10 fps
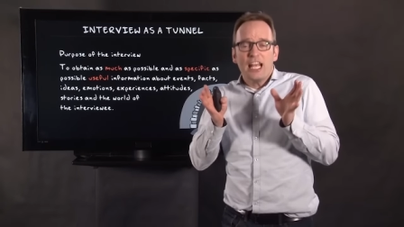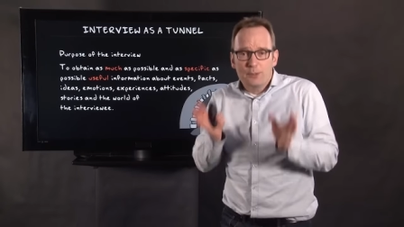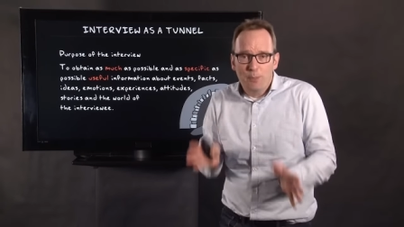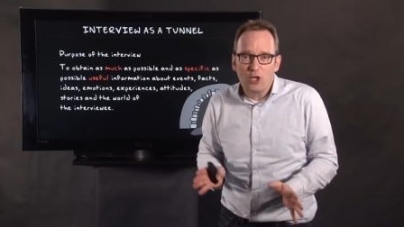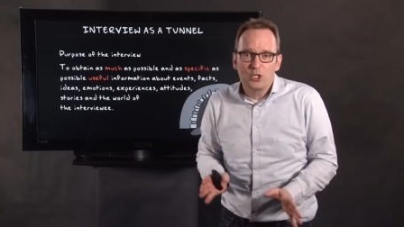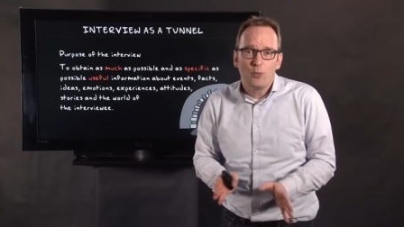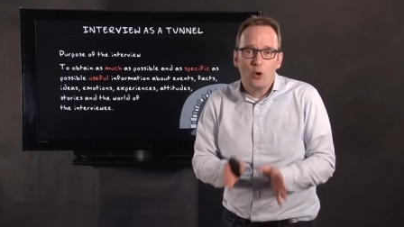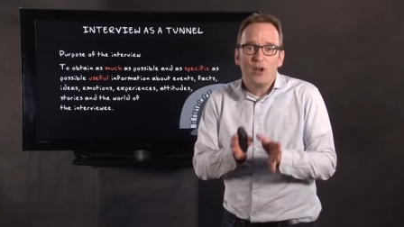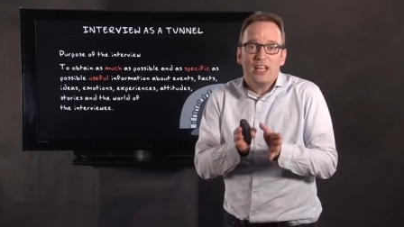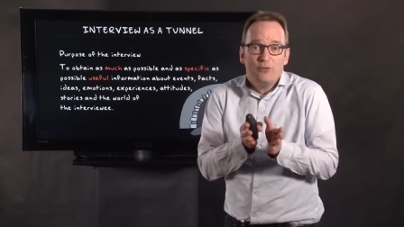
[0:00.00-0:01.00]
as
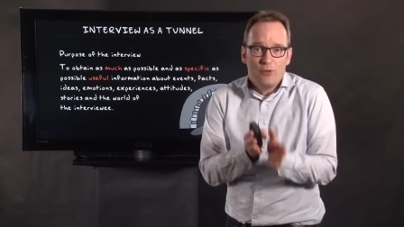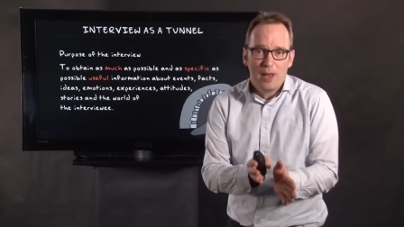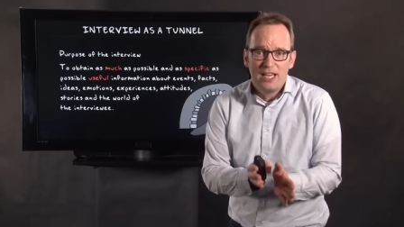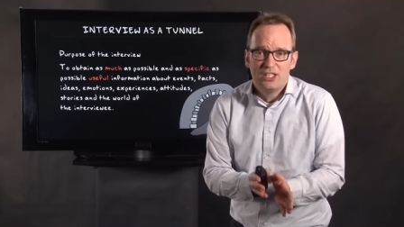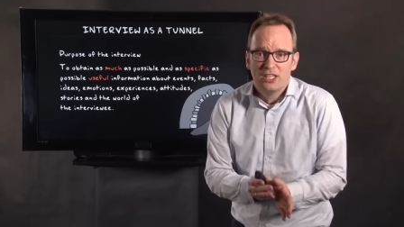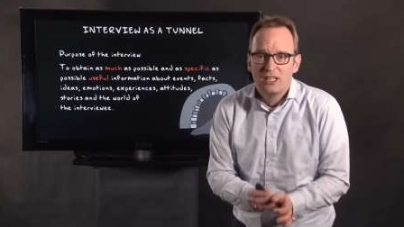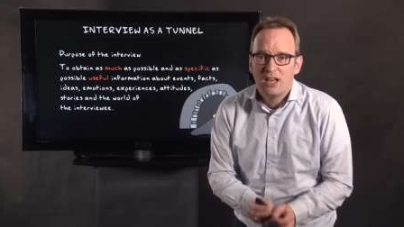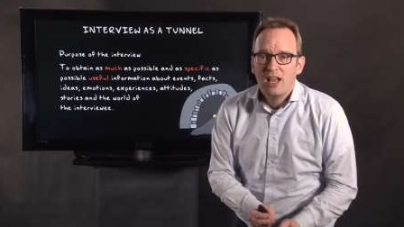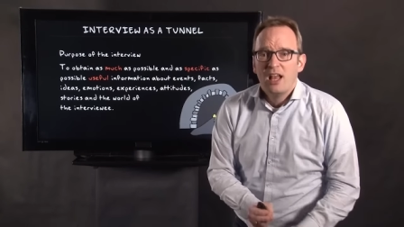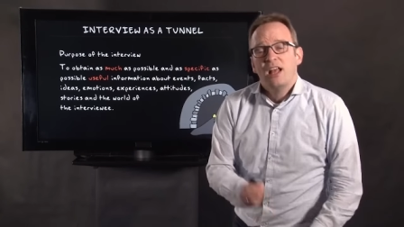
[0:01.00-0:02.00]
possible information
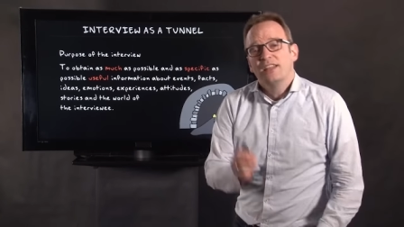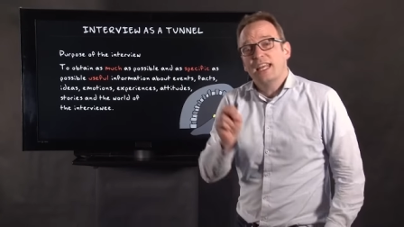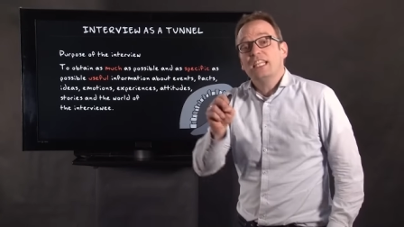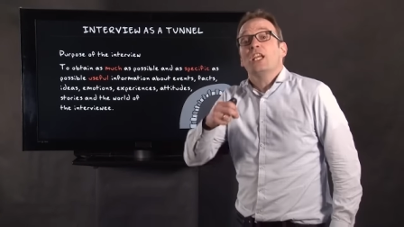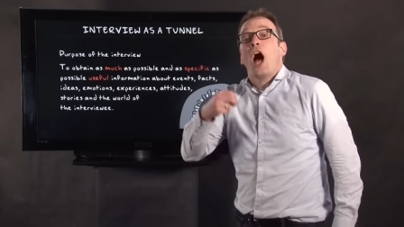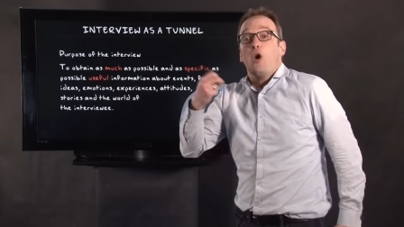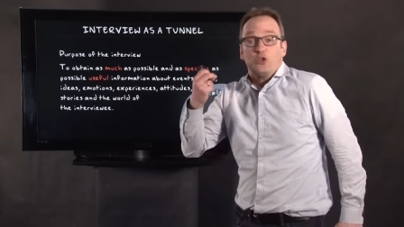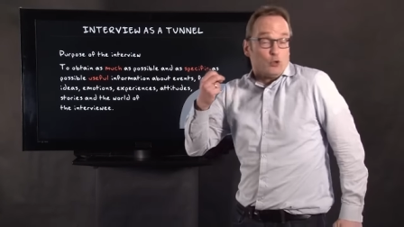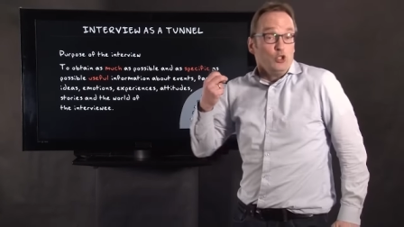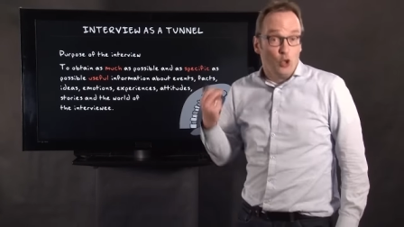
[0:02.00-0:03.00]
that is
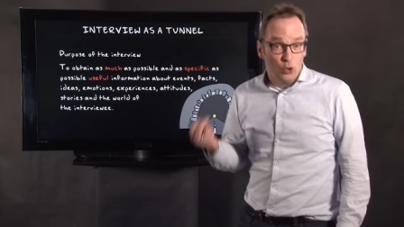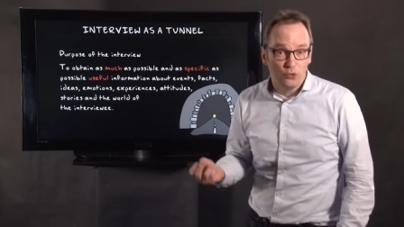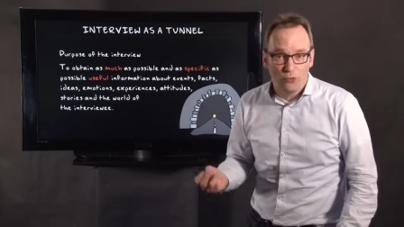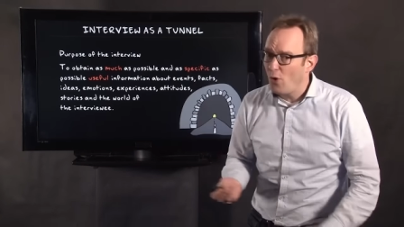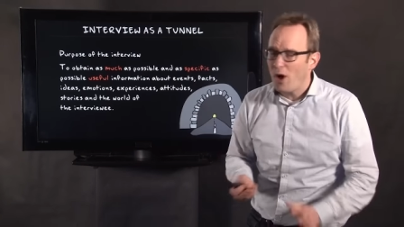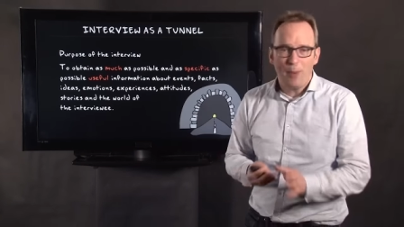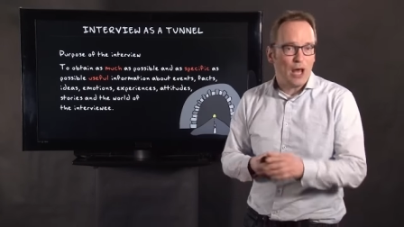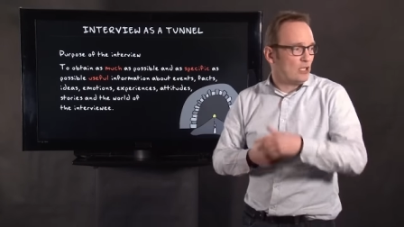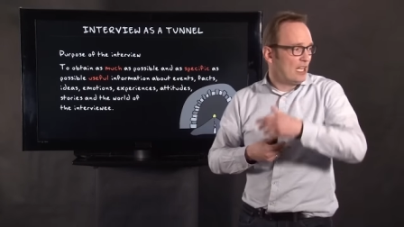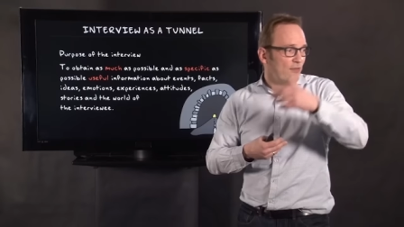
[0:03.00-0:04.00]
also useful
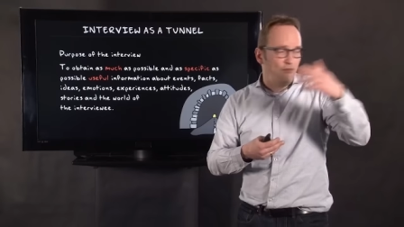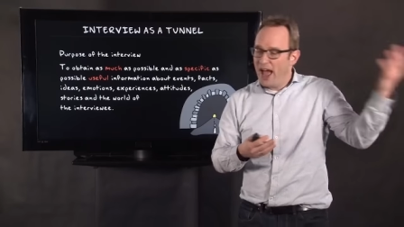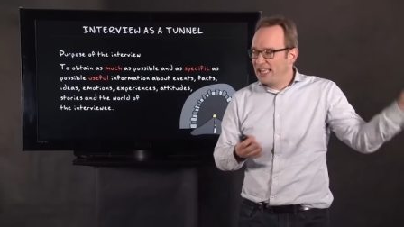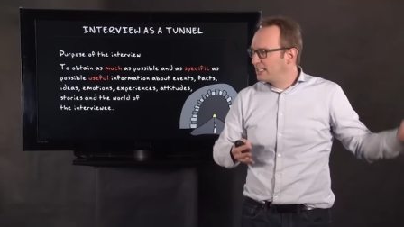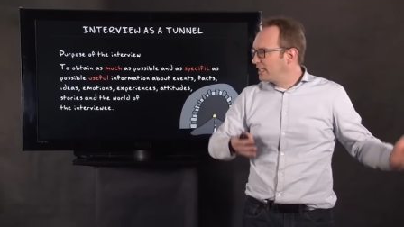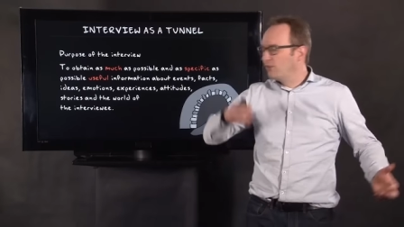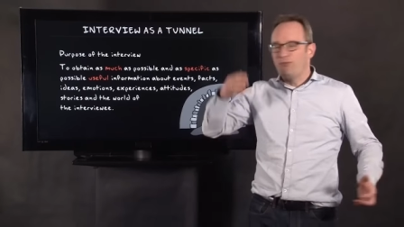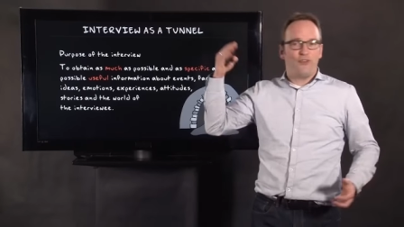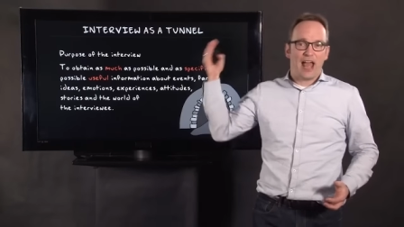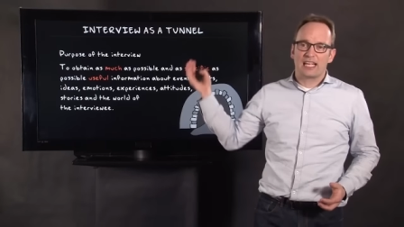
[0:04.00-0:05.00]
about events and
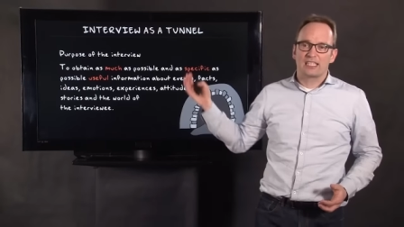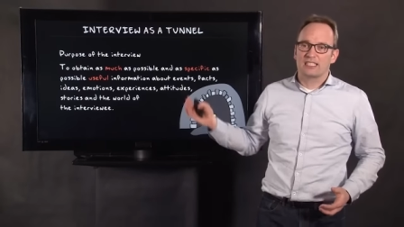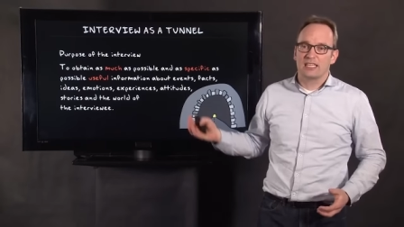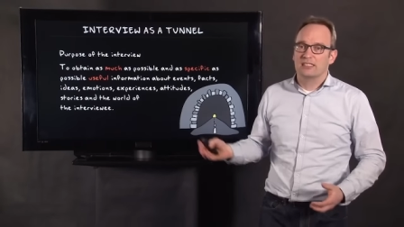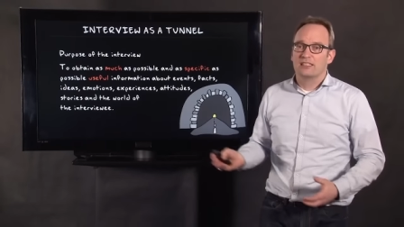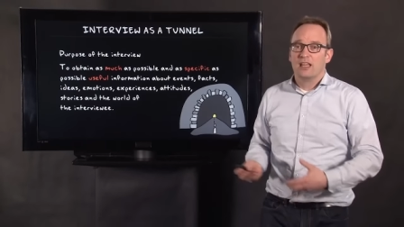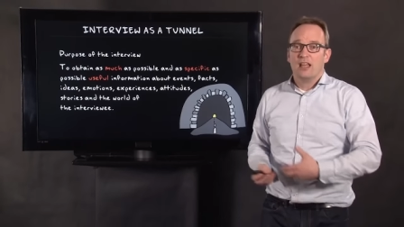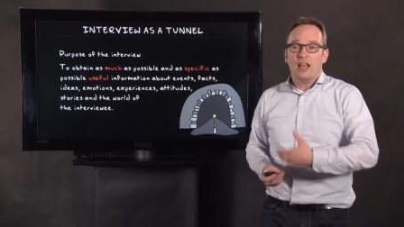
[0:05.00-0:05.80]
facts and